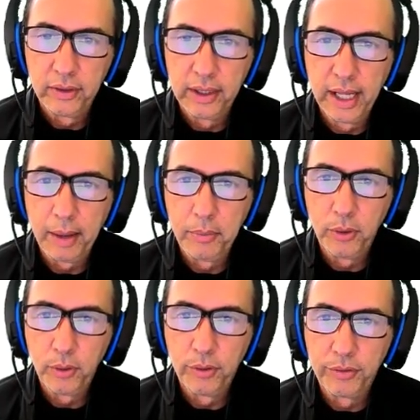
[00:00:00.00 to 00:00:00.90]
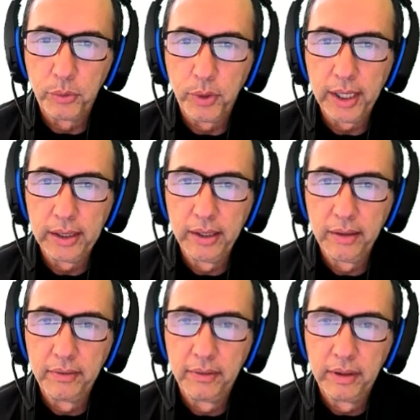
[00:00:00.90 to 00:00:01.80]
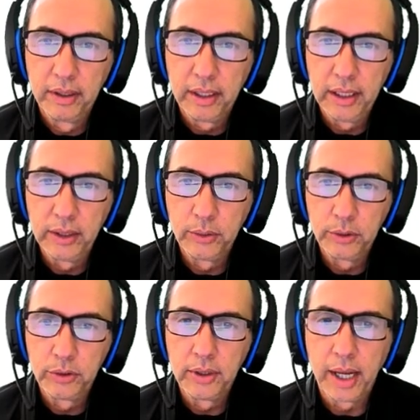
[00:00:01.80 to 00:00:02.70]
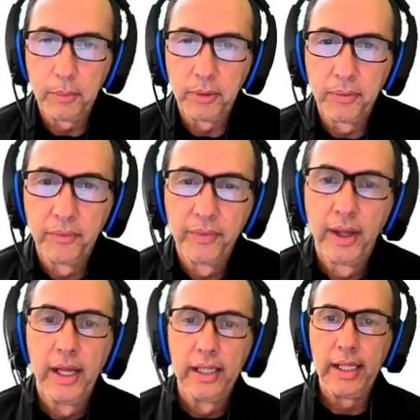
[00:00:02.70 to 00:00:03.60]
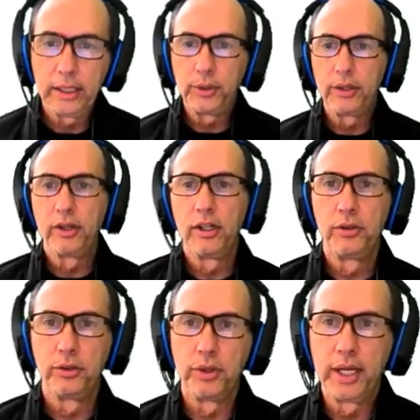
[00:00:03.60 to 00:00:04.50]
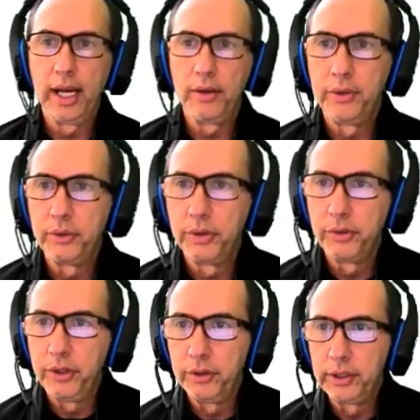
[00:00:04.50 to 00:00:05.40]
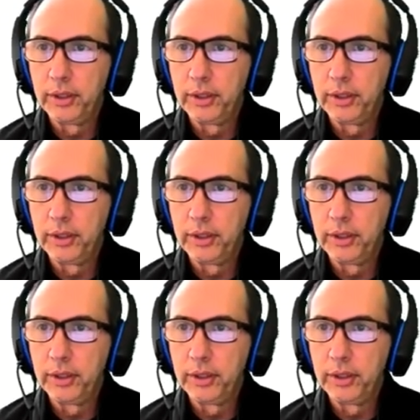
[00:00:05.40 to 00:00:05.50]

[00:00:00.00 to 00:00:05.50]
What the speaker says: W over 1 equals to W. That's what we're going to do, okay? We will use the